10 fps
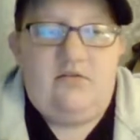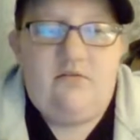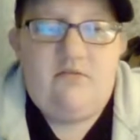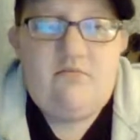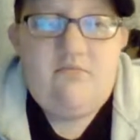
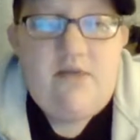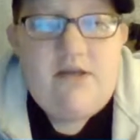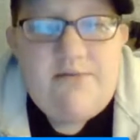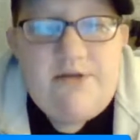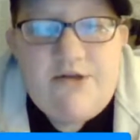
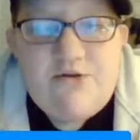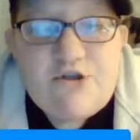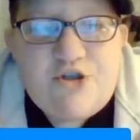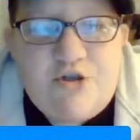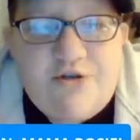Maybe you
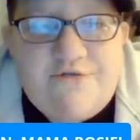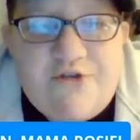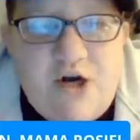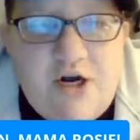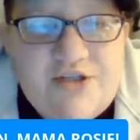should have
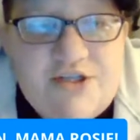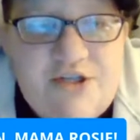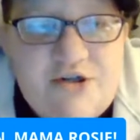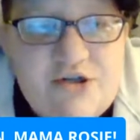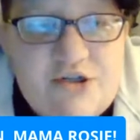gone to
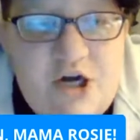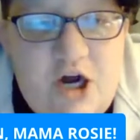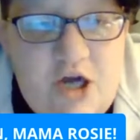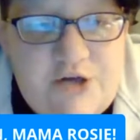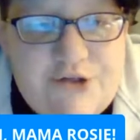your
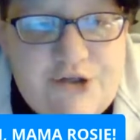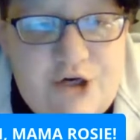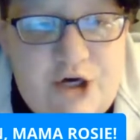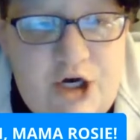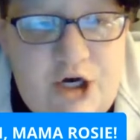
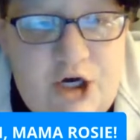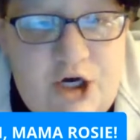doctor.